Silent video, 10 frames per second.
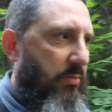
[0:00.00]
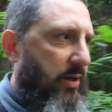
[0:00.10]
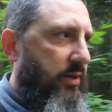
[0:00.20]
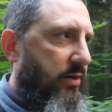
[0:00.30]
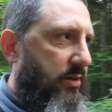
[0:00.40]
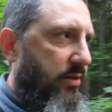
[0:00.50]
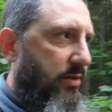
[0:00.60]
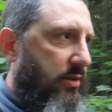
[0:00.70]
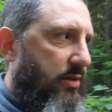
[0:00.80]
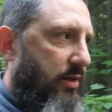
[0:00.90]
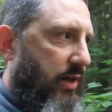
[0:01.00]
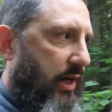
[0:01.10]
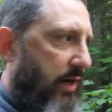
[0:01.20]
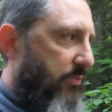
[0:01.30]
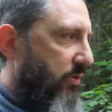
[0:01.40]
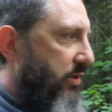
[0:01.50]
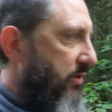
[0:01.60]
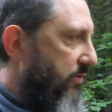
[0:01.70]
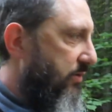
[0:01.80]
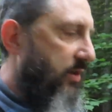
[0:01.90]
But I'm going to
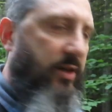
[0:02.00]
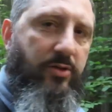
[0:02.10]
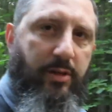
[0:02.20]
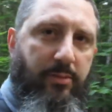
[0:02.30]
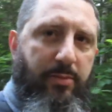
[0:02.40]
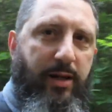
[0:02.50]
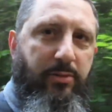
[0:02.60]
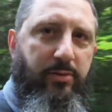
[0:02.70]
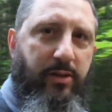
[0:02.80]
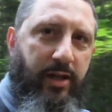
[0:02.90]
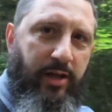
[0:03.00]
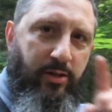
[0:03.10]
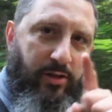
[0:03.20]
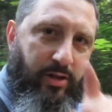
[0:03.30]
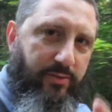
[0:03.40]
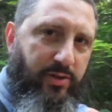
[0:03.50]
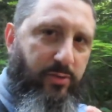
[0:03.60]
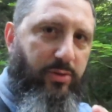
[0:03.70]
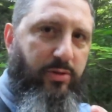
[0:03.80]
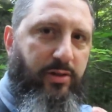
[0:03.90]
use the King James Bible, and none of
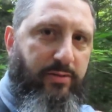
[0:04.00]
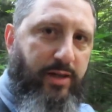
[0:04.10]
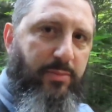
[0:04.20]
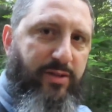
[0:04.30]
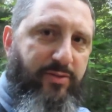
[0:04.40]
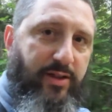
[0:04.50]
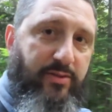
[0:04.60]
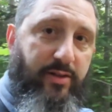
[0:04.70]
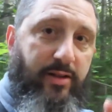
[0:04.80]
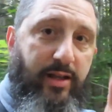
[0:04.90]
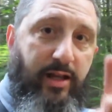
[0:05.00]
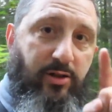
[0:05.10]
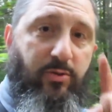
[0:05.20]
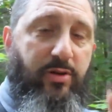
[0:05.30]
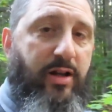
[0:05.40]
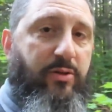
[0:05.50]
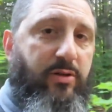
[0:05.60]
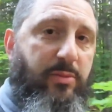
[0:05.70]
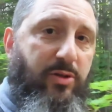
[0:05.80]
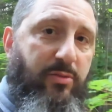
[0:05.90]
you are going to wreck my faith in it, and you are not
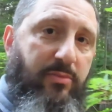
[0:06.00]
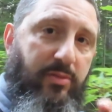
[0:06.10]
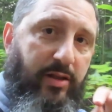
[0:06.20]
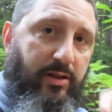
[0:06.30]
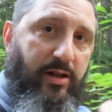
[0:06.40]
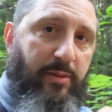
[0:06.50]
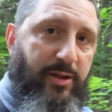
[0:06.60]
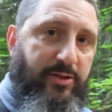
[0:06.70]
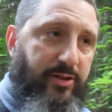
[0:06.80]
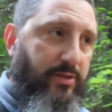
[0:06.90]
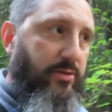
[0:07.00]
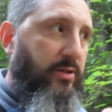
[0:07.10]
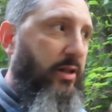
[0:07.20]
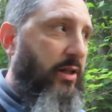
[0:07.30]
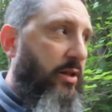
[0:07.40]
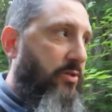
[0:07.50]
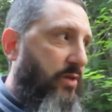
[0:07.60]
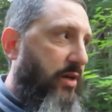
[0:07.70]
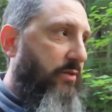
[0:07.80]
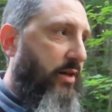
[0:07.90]
going to be on in the comments section
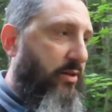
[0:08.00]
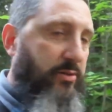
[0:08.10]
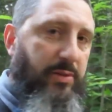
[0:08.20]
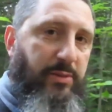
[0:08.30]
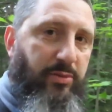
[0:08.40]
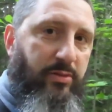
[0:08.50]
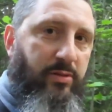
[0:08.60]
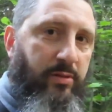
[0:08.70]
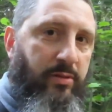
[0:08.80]
trying to wreck other people.